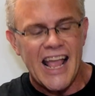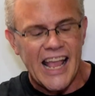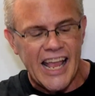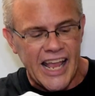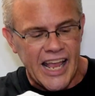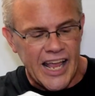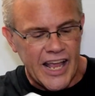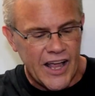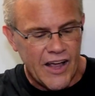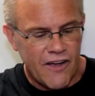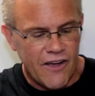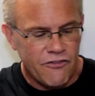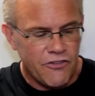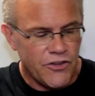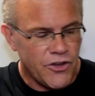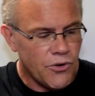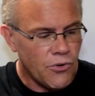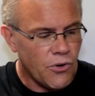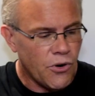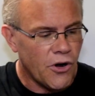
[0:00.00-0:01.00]
If
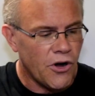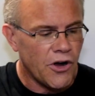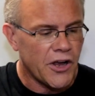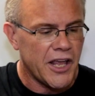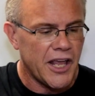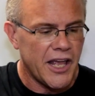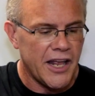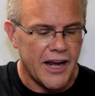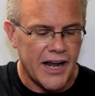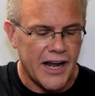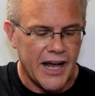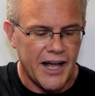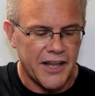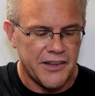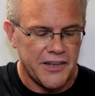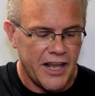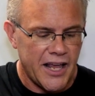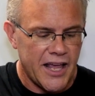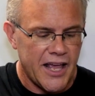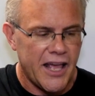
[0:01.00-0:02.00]
you hook it on
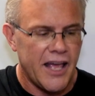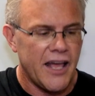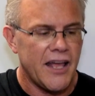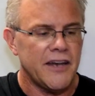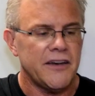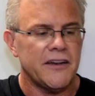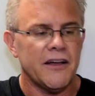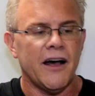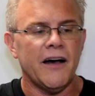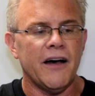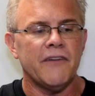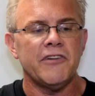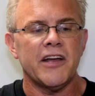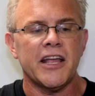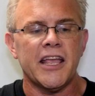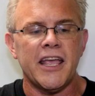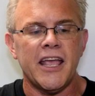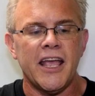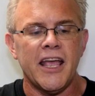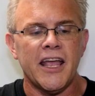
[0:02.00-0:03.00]
the end of a
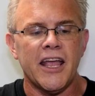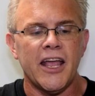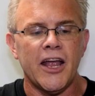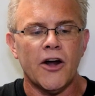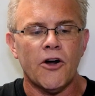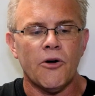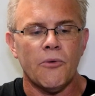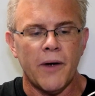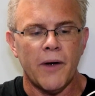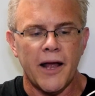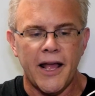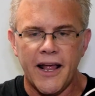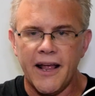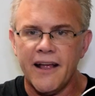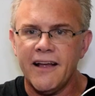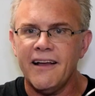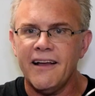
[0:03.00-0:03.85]
king airway,